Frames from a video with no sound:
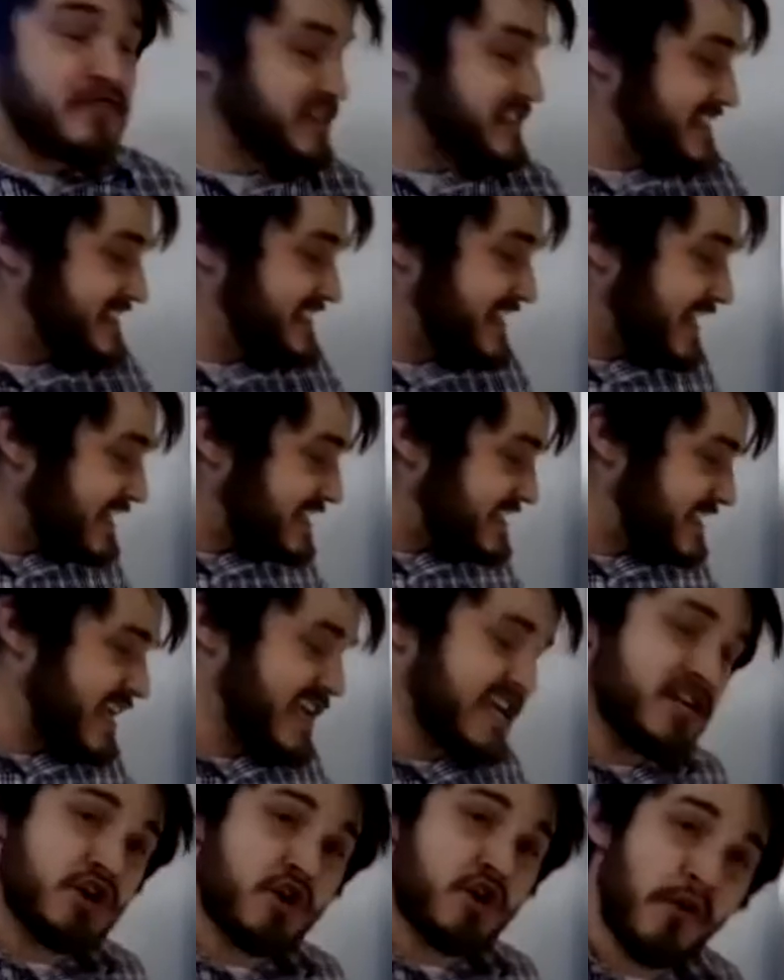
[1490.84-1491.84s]
the
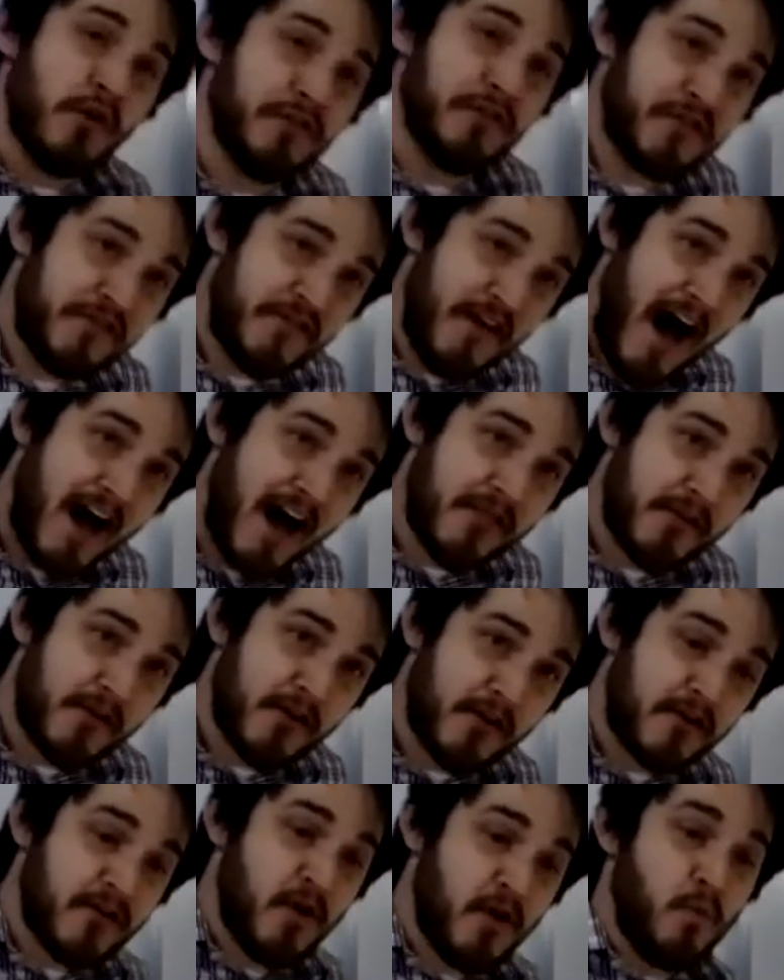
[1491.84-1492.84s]
16-year-old's
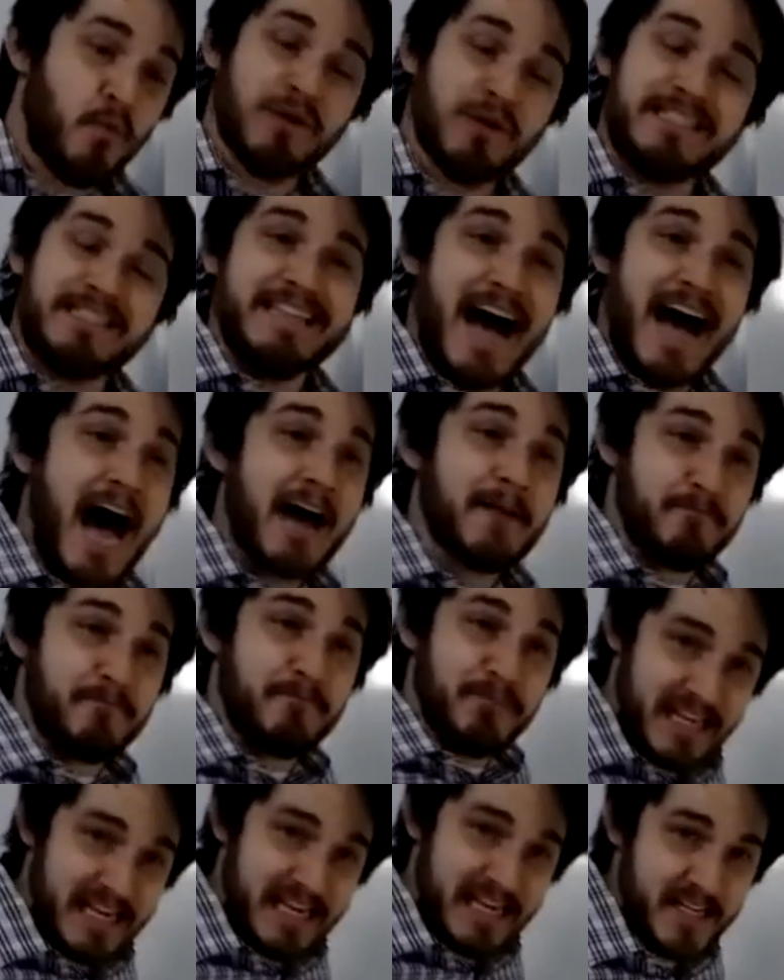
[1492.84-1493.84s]
father was not
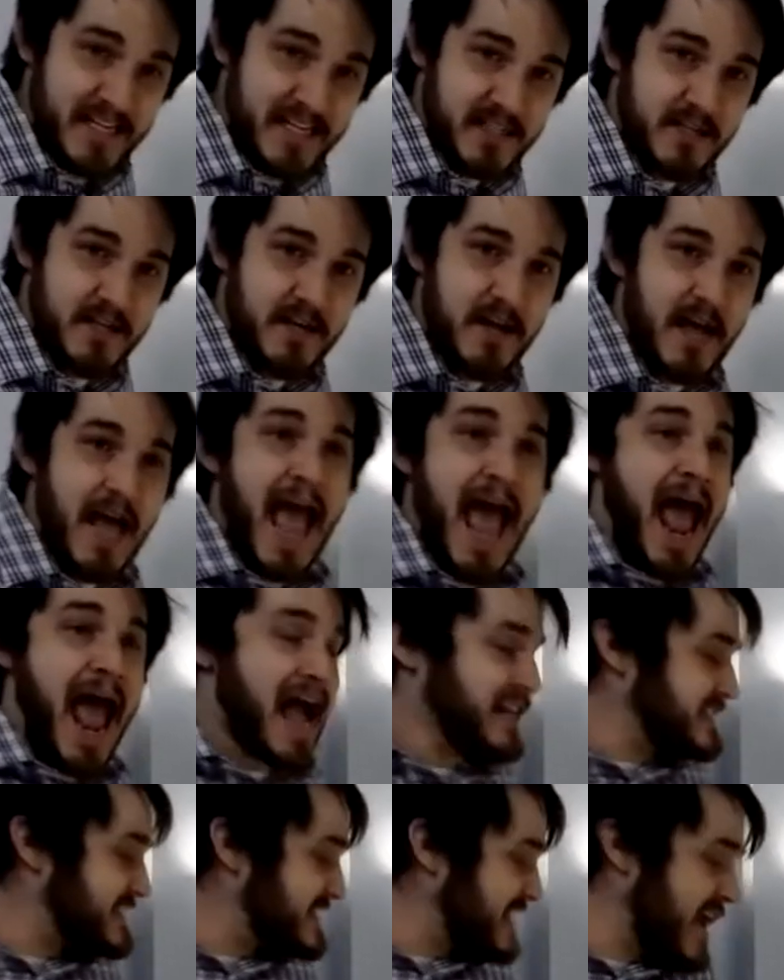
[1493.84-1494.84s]
pleased.
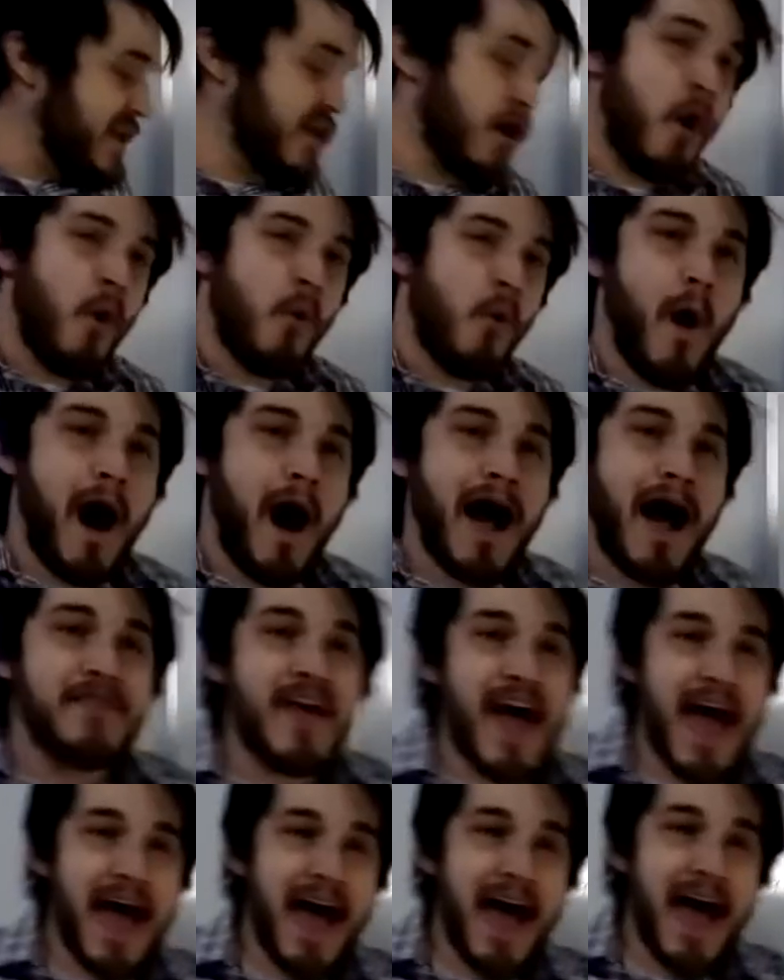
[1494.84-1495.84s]
and said, why the
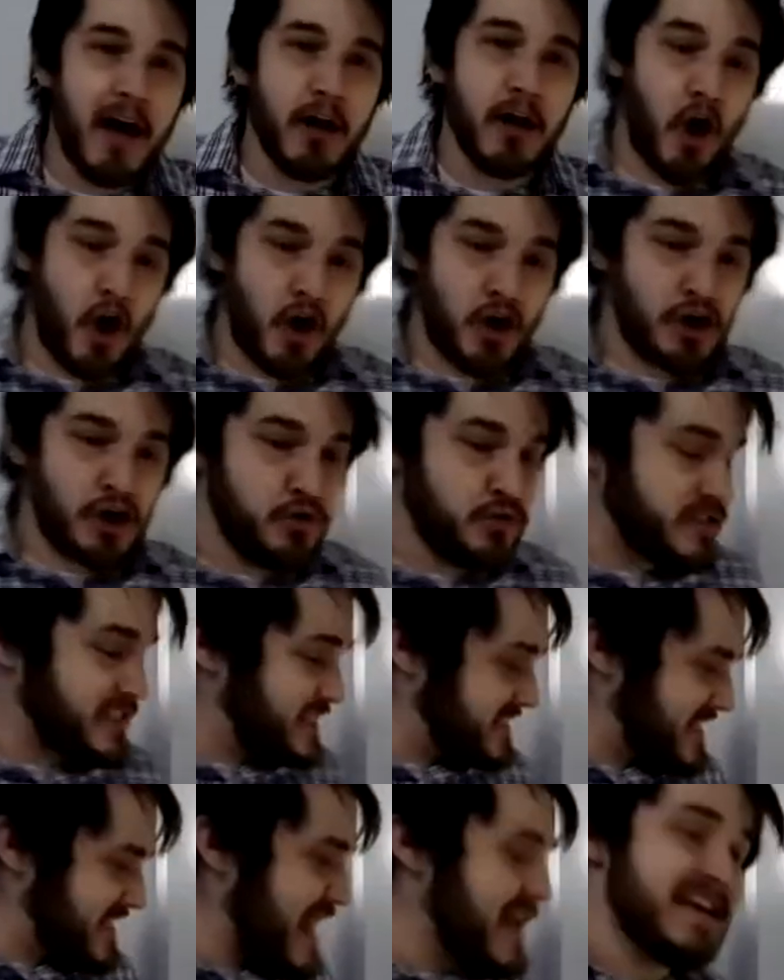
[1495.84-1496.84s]
hell are you
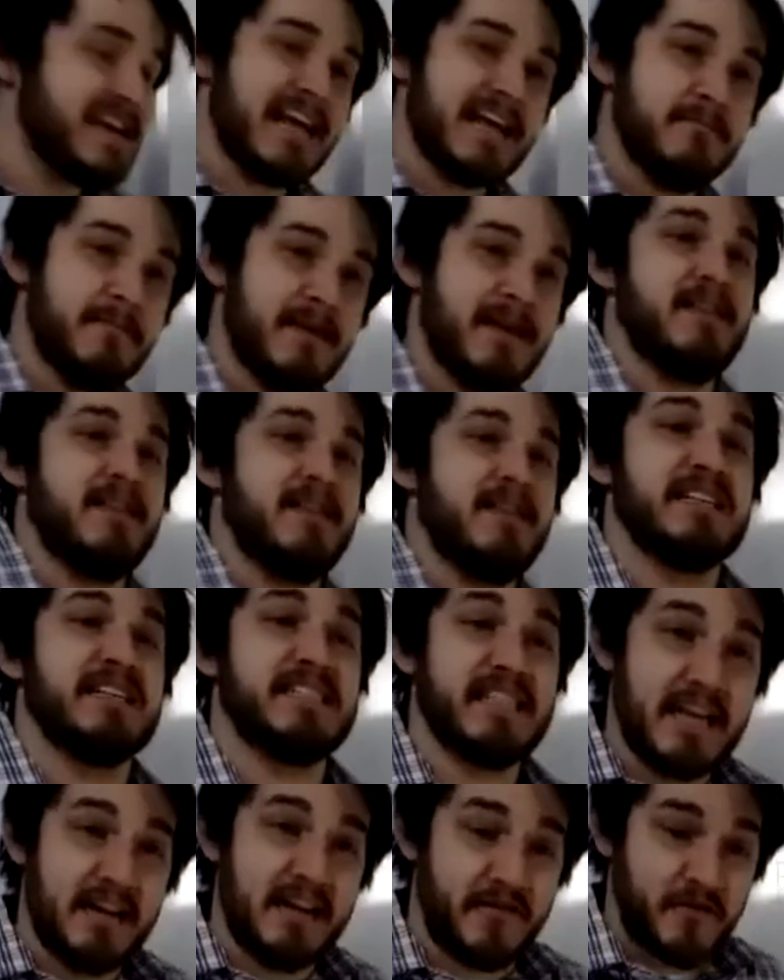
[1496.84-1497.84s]
sending me
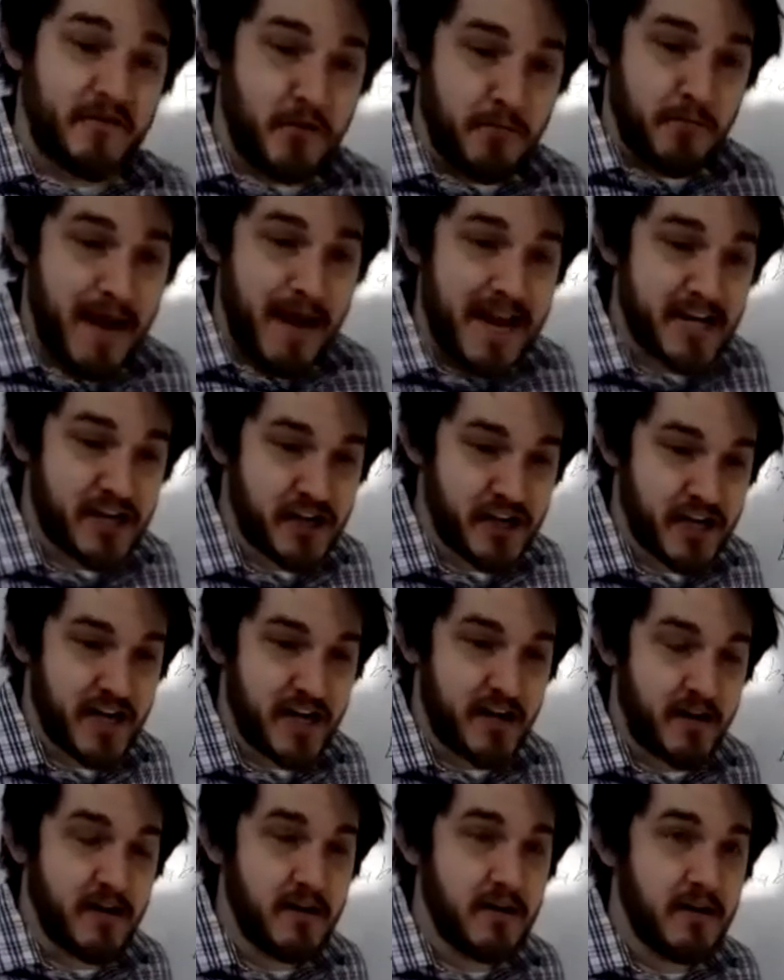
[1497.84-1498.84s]
this information?
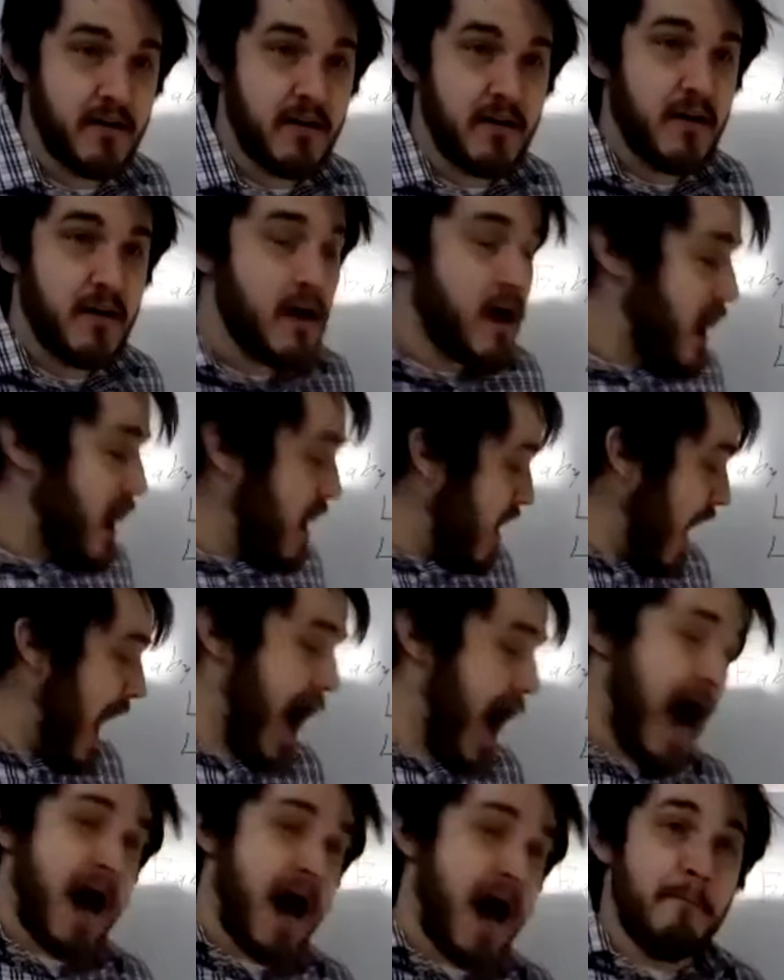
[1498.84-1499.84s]

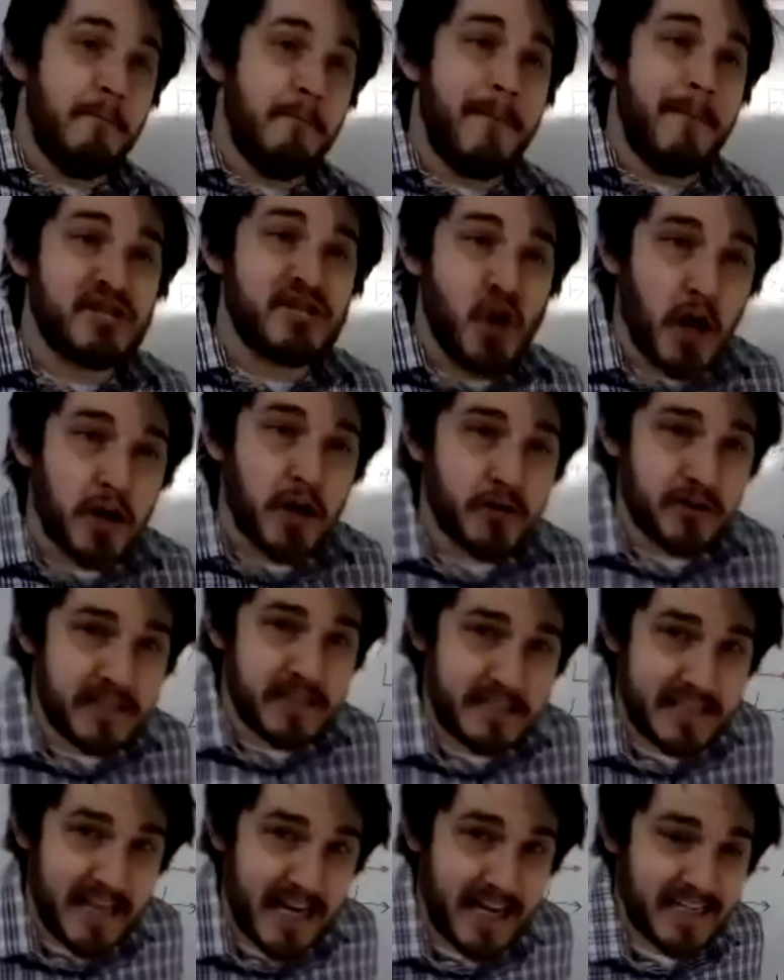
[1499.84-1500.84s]
My
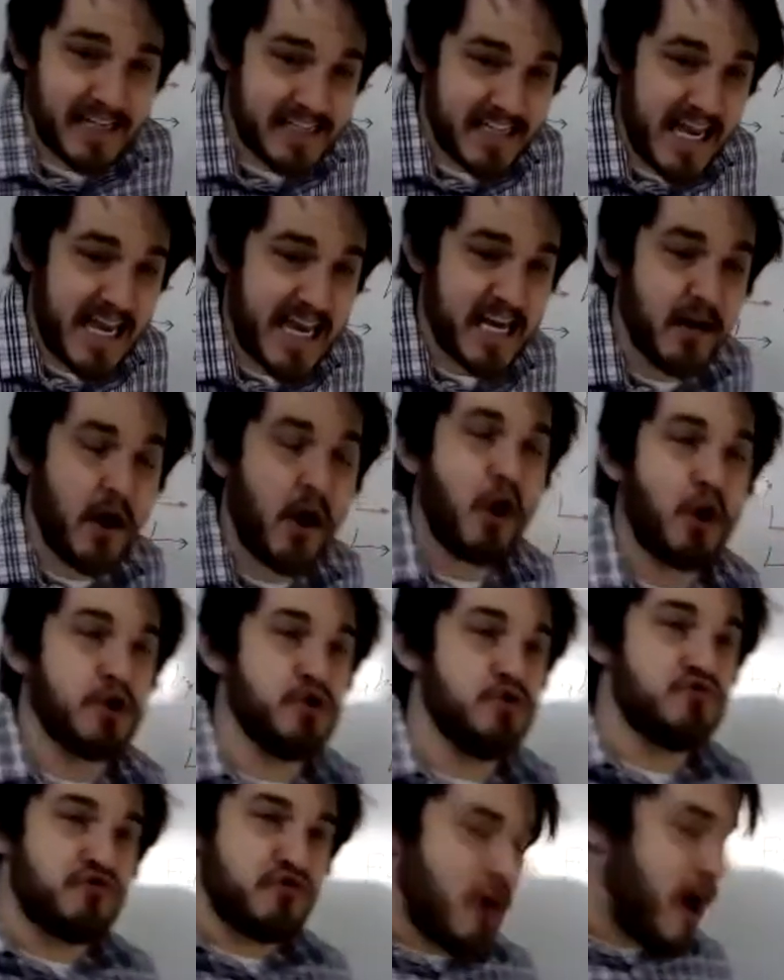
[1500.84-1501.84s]
daughter's 16. Are
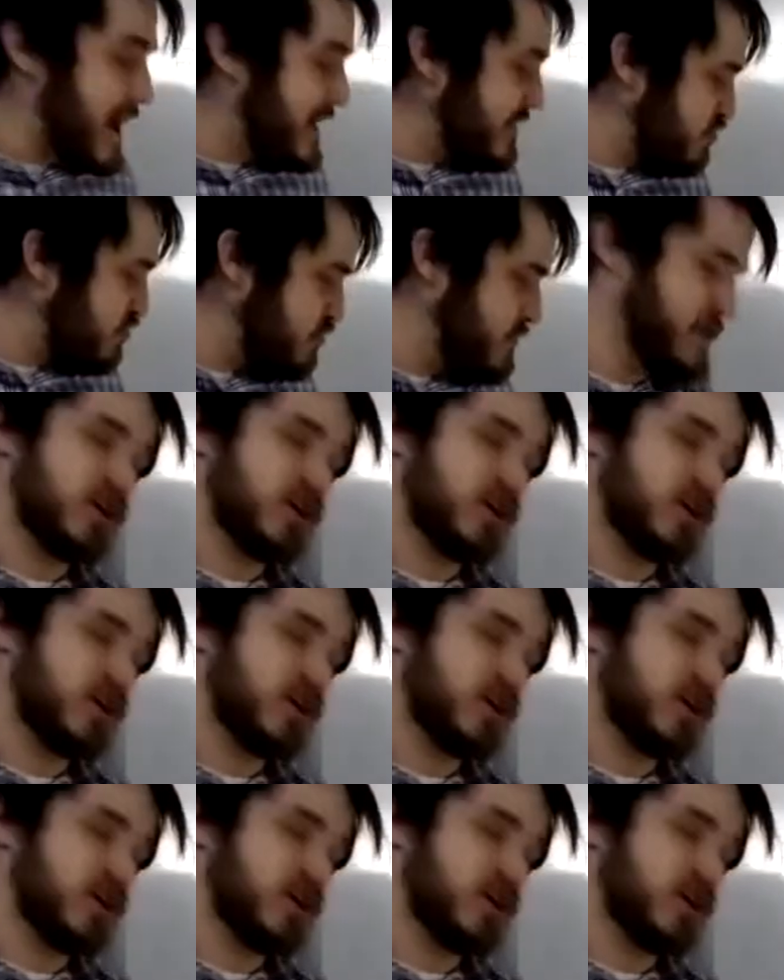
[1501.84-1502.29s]
you trying to